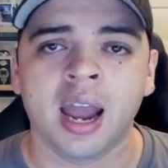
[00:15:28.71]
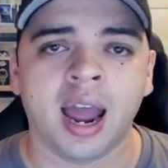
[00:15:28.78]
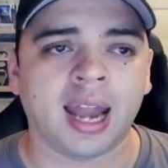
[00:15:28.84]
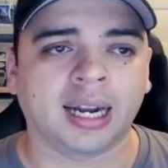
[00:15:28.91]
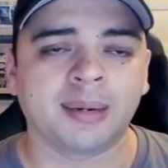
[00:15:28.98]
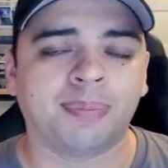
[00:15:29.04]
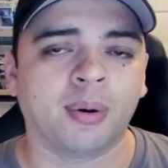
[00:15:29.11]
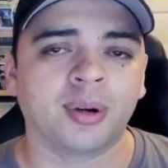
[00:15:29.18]
And
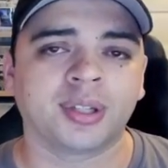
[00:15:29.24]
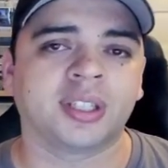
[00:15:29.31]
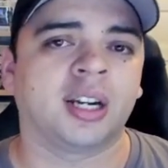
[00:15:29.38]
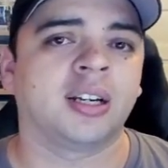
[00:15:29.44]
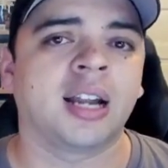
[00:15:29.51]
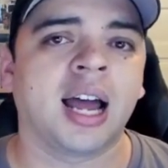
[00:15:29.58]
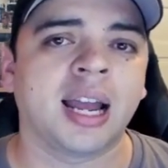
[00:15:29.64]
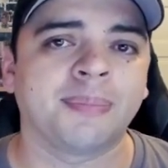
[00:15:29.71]
I can post it
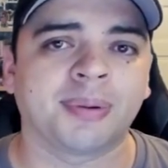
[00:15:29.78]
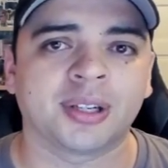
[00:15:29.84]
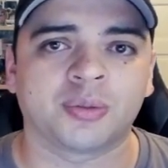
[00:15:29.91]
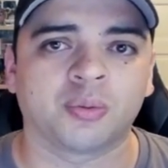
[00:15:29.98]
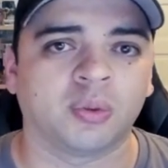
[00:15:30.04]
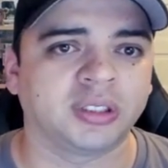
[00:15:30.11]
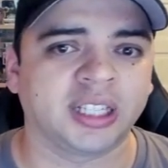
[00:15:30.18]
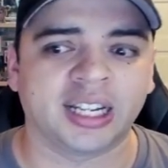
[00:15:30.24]
online
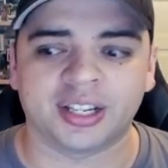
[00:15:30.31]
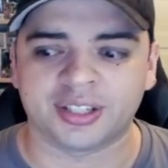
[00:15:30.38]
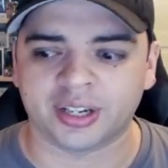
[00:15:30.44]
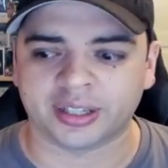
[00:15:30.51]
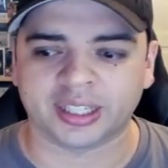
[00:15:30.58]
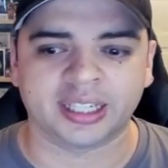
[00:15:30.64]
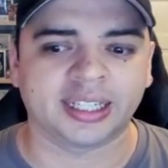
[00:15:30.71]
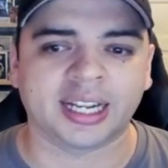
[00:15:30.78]
because, once again, there's
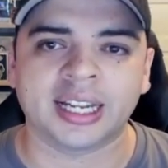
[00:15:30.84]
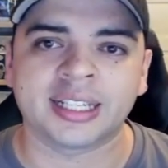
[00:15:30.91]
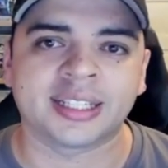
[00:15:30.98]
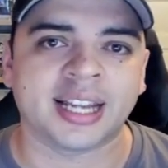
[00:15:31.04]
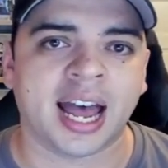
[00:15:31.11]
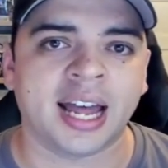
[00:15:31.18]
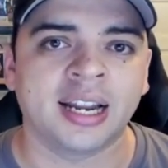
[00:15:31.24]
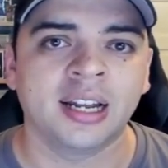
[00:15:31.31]
nothing
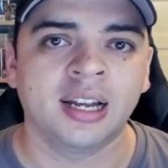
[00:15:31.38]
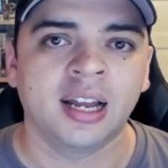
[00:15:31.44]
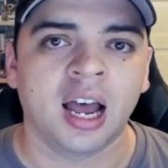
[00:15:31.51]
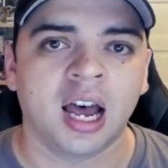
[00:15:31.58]
against that.